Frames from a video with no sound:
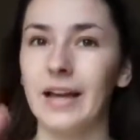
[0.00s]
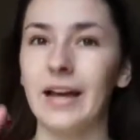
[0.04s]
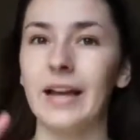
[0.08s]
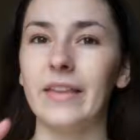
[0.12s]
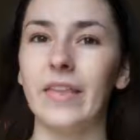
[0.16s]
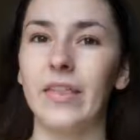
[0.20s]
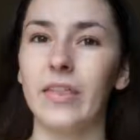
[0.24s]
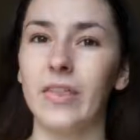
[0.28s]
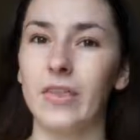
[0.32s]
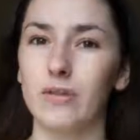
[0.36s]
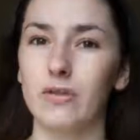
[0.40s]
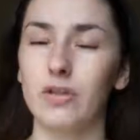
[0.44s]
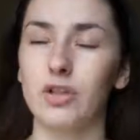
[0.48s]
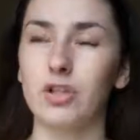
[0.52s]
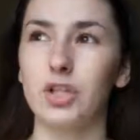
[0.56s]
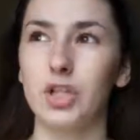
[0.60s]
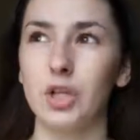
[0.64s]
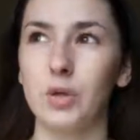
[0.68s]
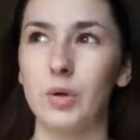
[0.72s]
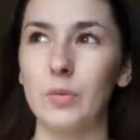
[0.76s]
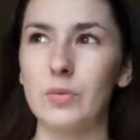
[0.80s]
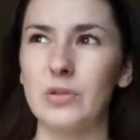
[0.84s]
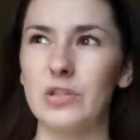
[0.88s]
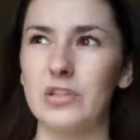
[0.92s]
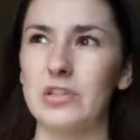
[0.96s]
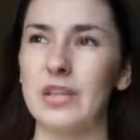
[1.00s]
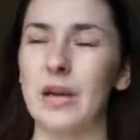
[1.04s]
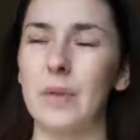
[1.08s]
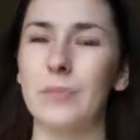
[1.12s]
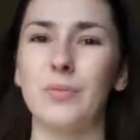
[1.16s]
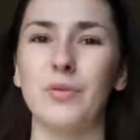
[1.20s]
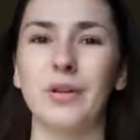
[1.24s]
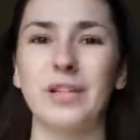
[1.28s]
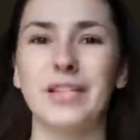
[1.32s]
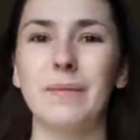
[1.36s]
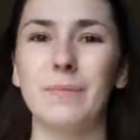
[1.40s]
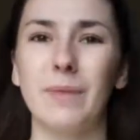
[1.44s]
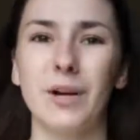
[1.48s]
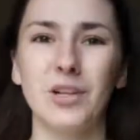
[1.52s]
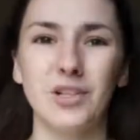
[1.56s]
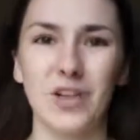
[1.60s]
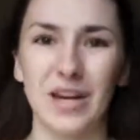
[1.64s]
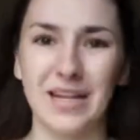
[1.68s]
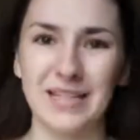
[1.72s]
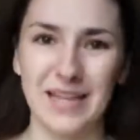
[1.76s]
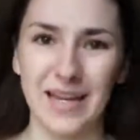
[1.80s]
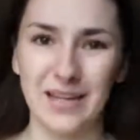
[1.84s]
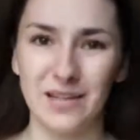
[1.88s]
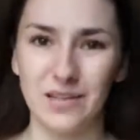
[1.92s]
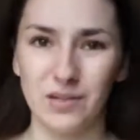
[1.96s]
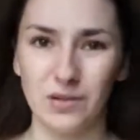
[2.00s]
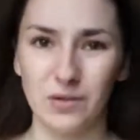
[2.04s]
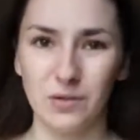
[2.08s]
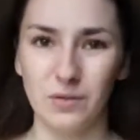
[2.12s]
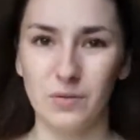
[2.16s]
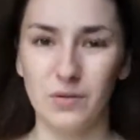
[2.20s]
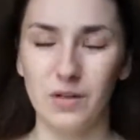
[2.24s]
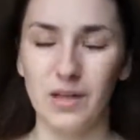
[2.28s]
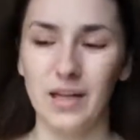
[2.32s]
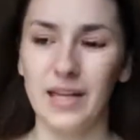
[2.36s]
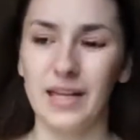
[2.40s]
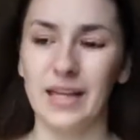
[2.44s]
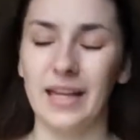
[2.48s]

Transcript: And then there are the 2 options that are pretty much identical,